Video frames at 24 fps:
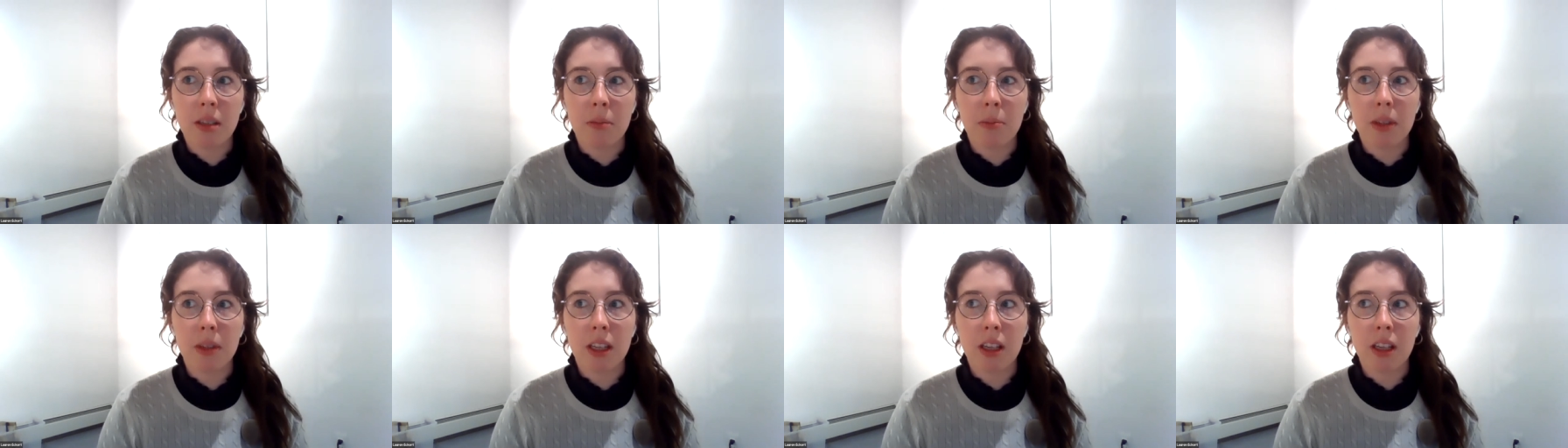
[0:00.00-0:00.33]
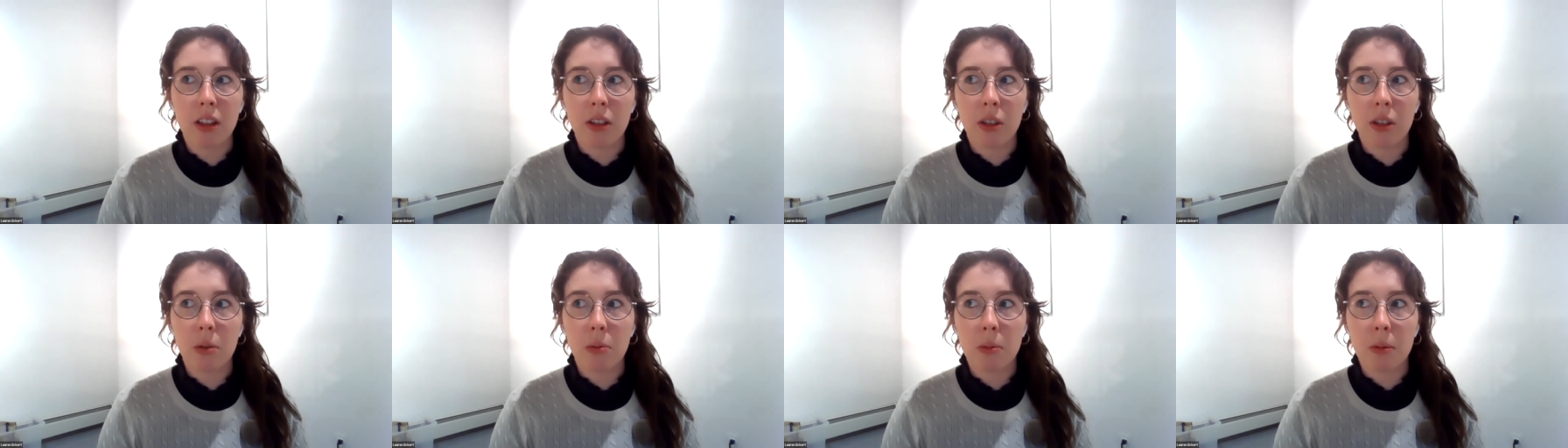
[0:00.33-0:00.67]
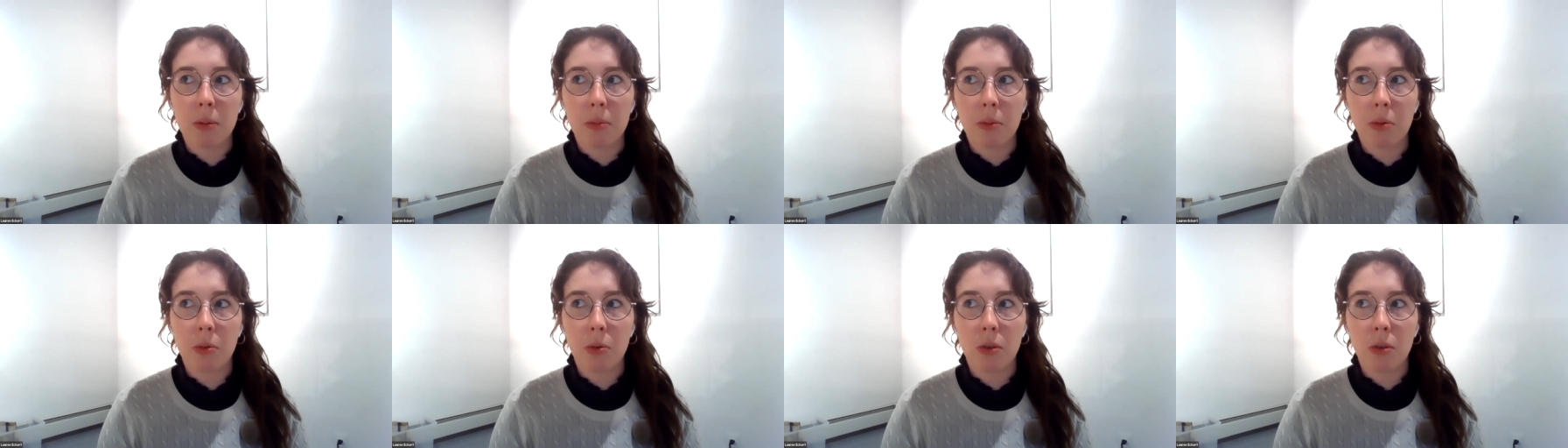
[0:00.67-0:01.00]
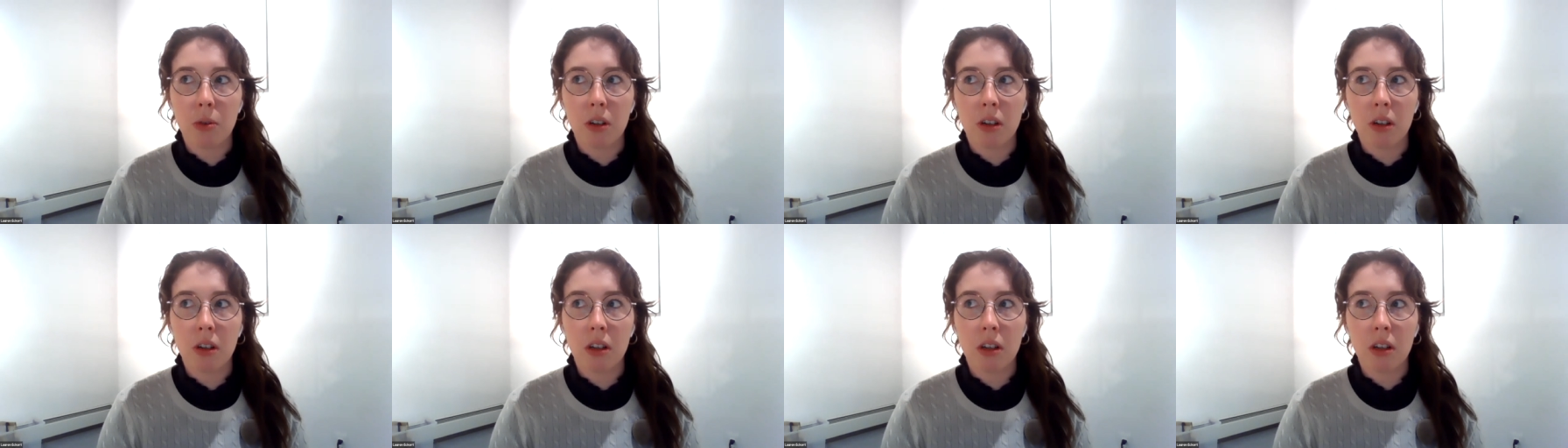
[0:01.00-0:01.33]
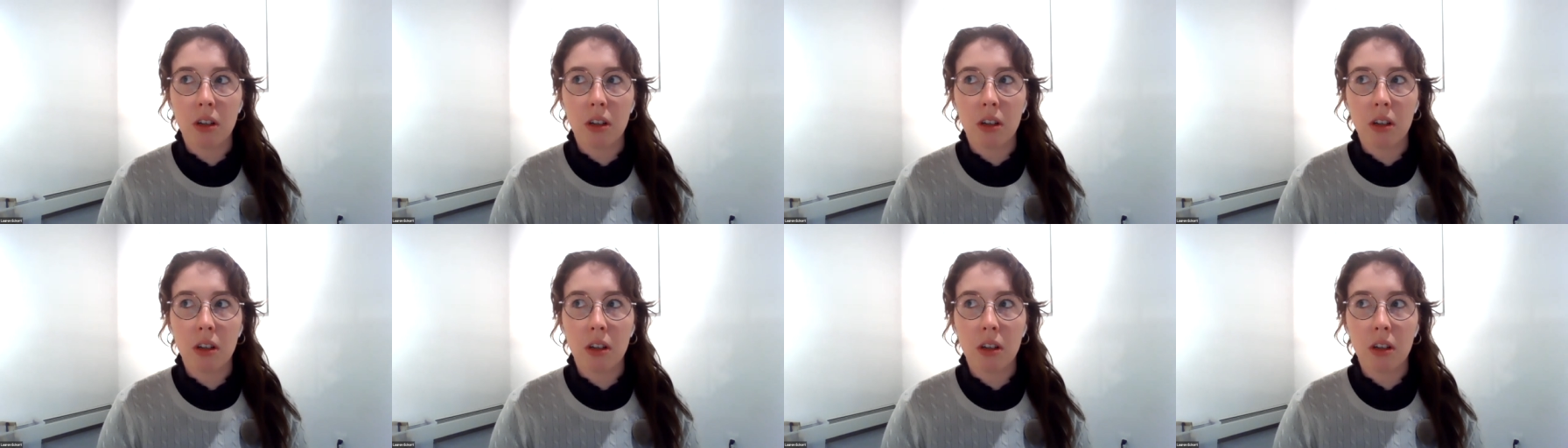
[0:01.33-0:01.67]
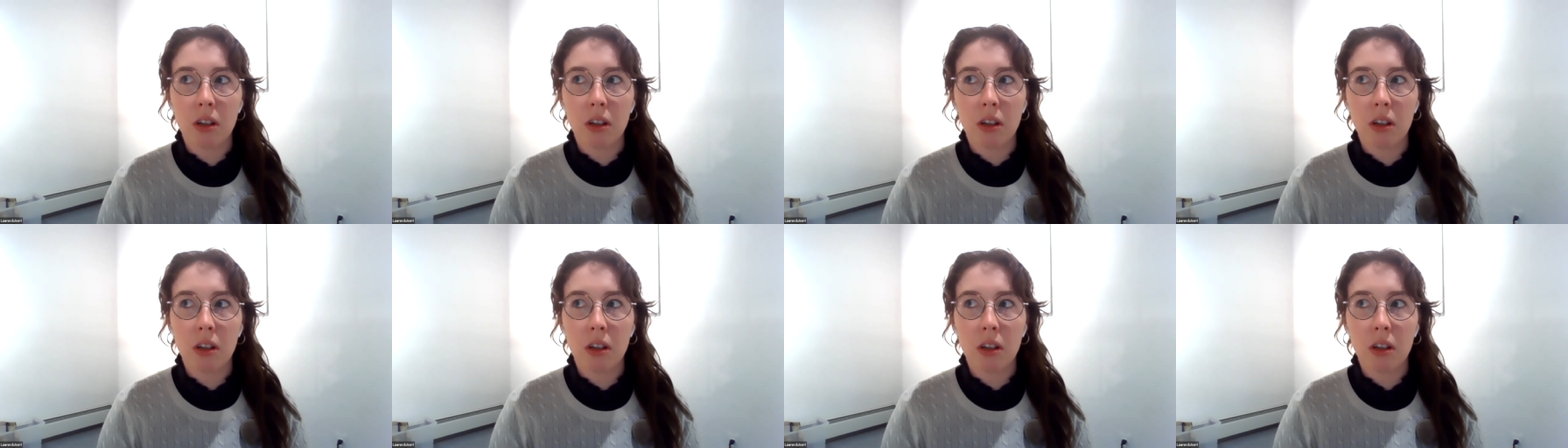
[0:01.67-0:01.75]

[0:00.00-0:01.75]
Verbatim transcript: something a little bit more,